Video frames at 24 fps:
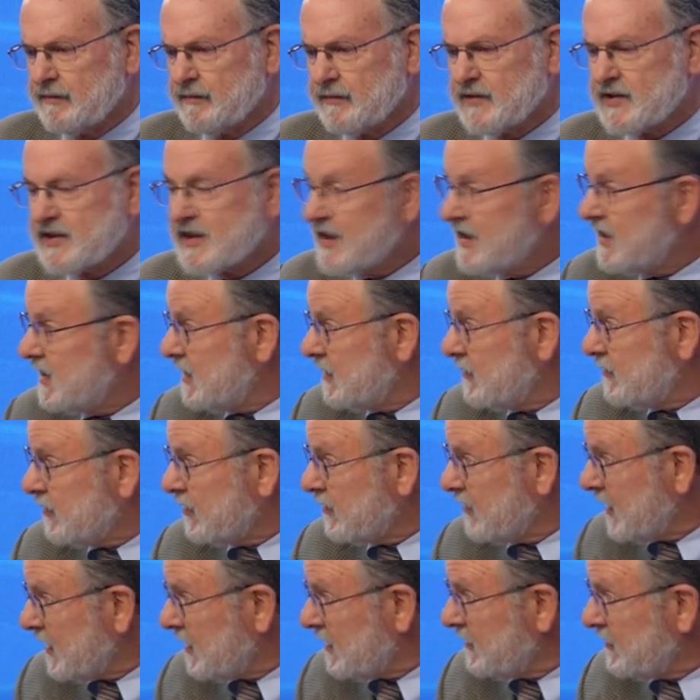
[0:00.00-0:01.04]
synonym for
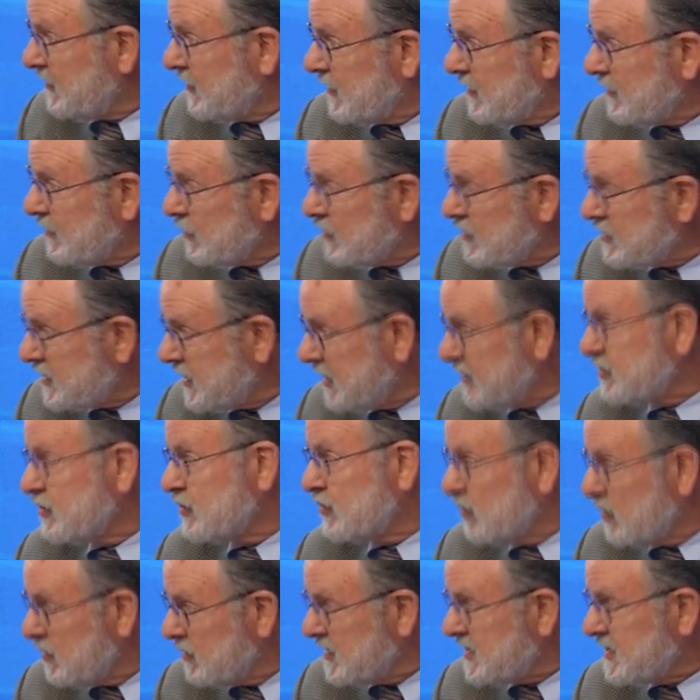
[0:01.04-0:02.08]
valley fever is desert
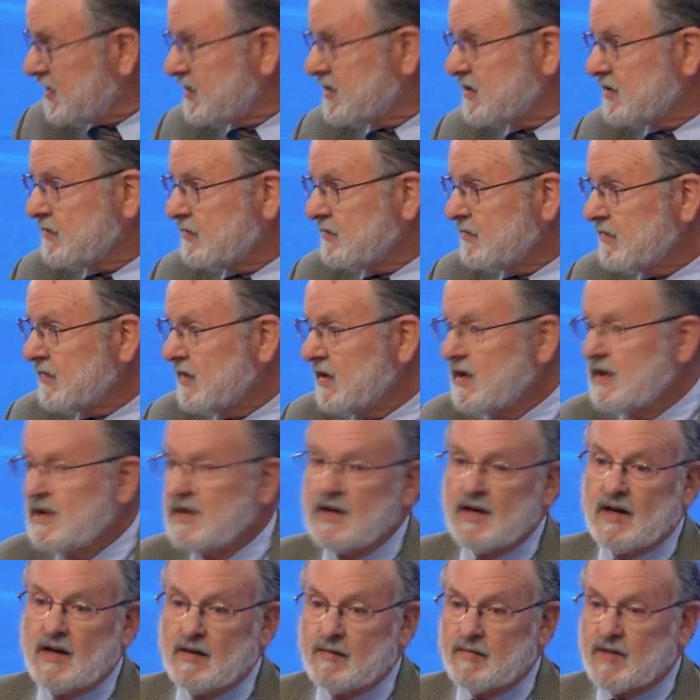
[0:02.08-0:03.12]
rheumatism, mm
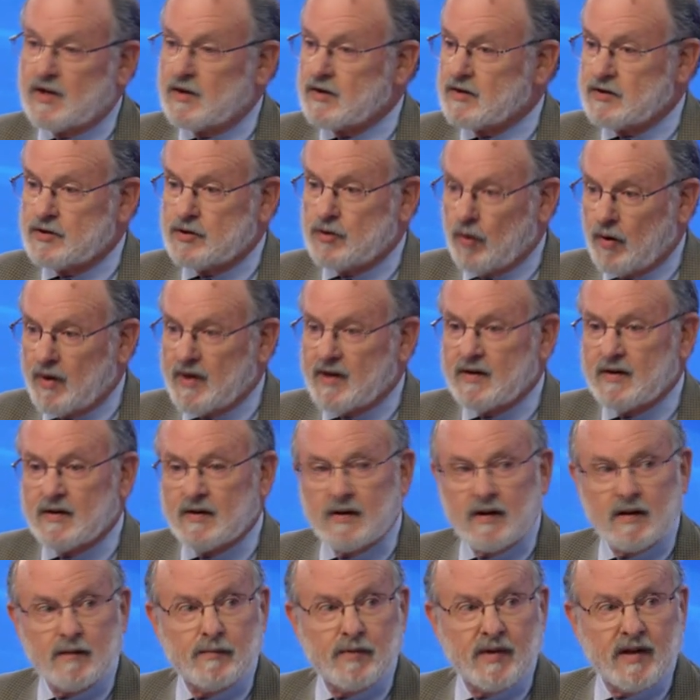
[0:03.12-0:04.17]
-hmm. and because joint
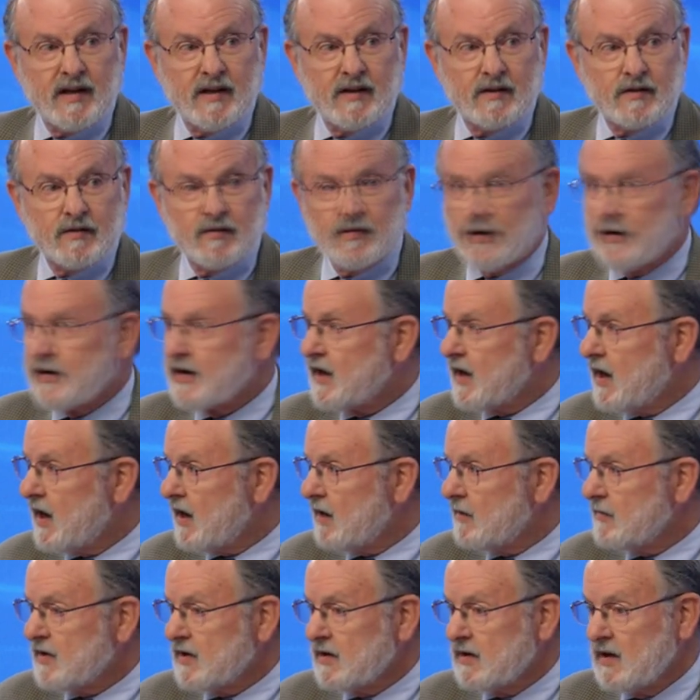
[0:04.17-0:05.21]
complaints are very
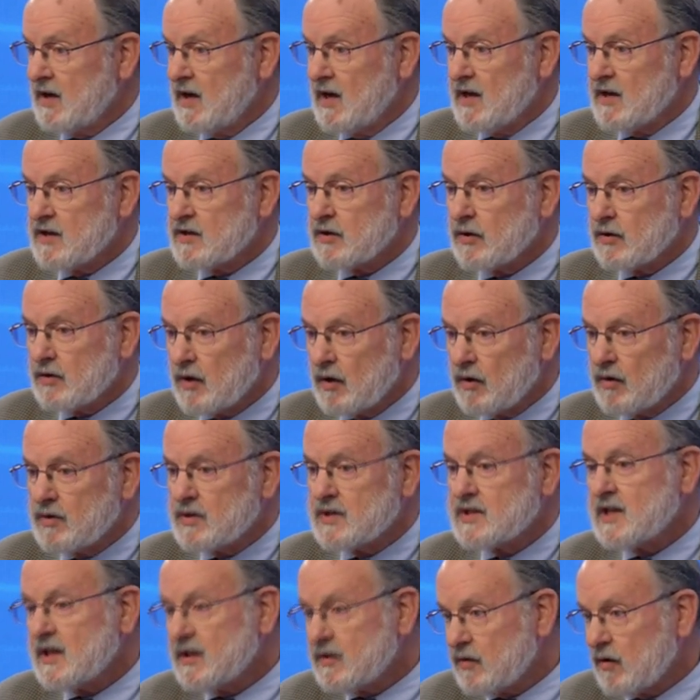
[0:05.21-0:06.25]
common. So
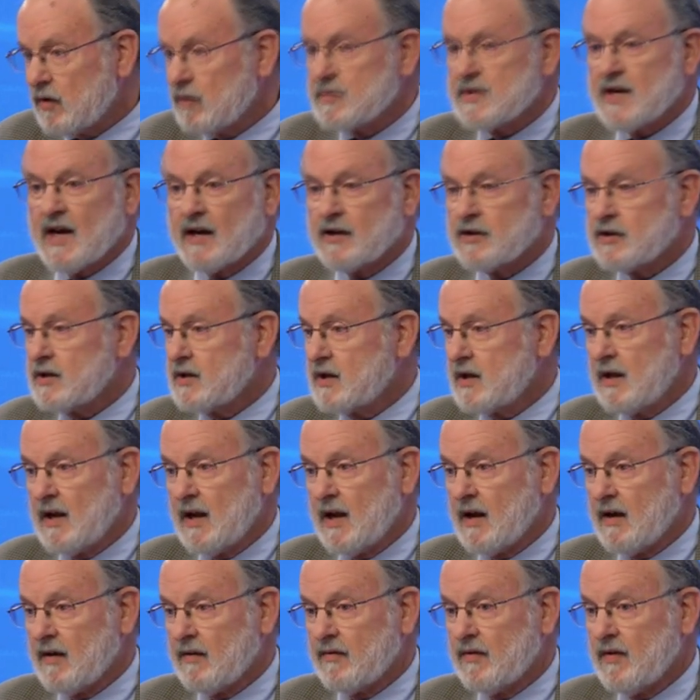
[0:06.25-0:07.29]
those syndromes actually can
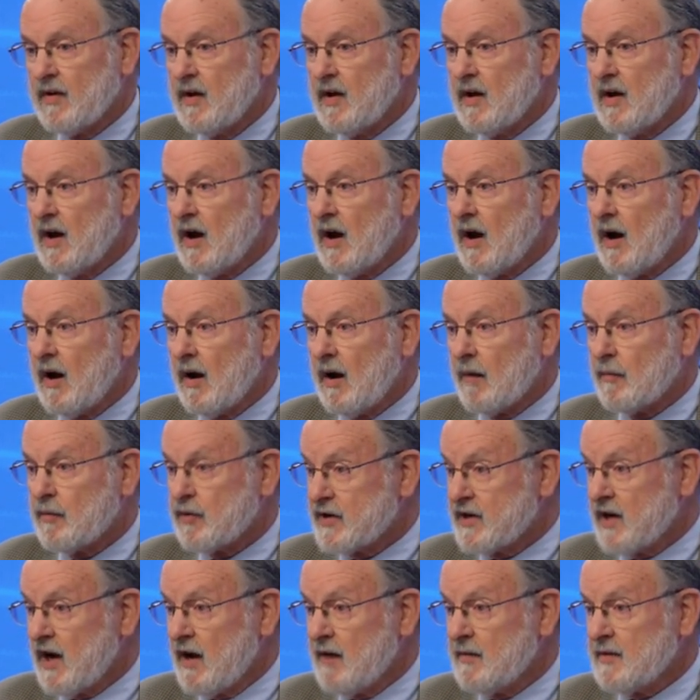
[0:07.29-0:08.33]
have uh,
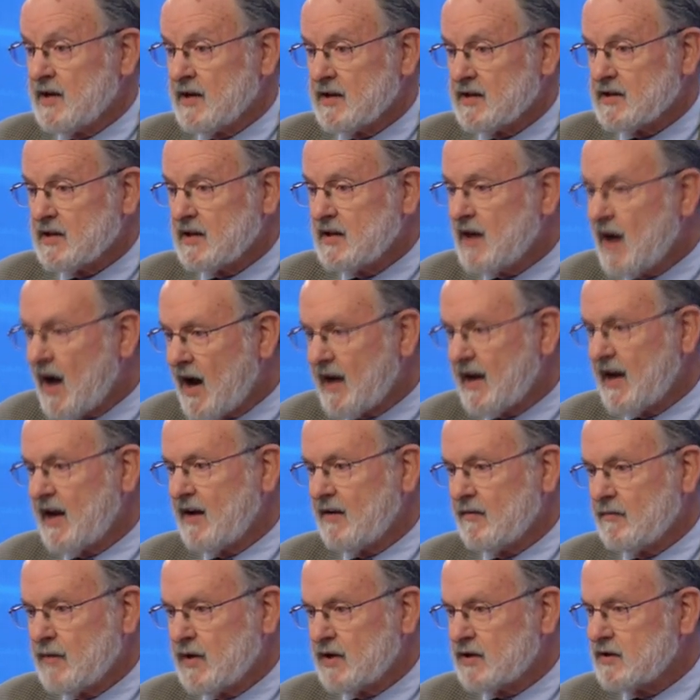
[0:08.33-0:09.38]
predominance and not
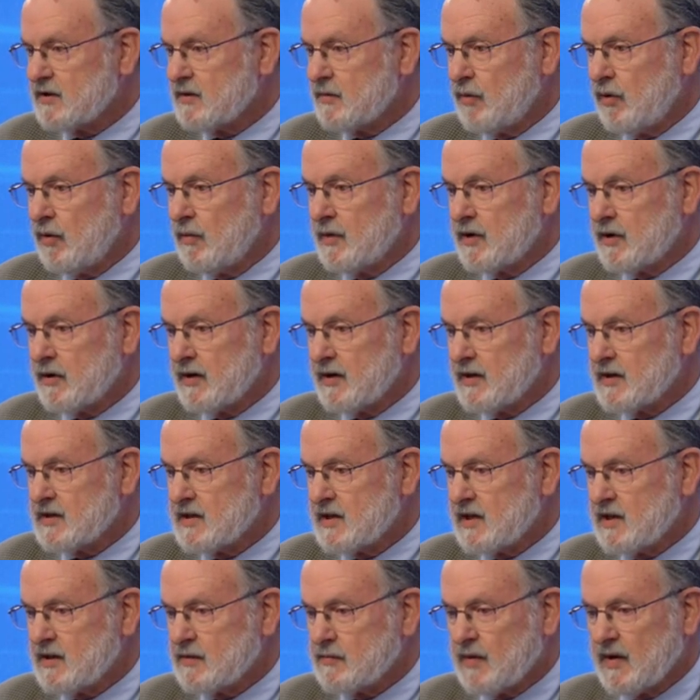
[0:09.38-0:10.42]
have much of the pulmonary
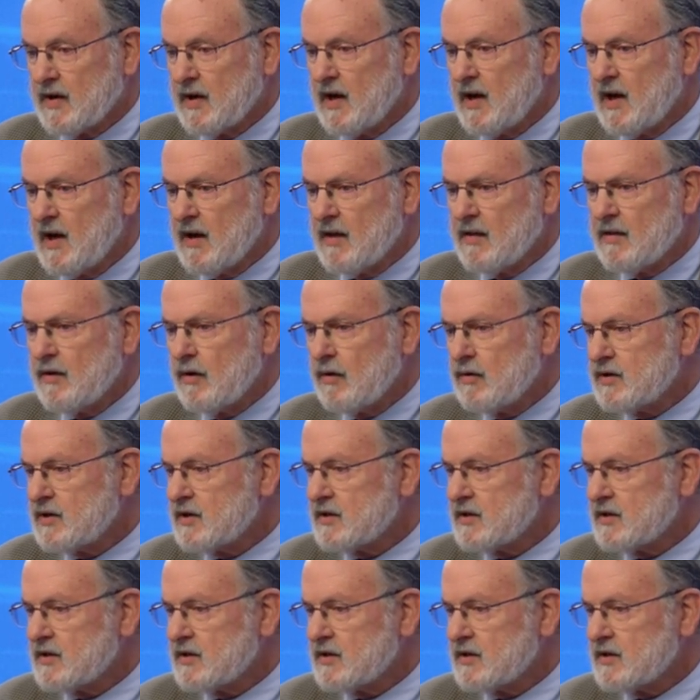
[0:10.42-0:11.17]
disease. But those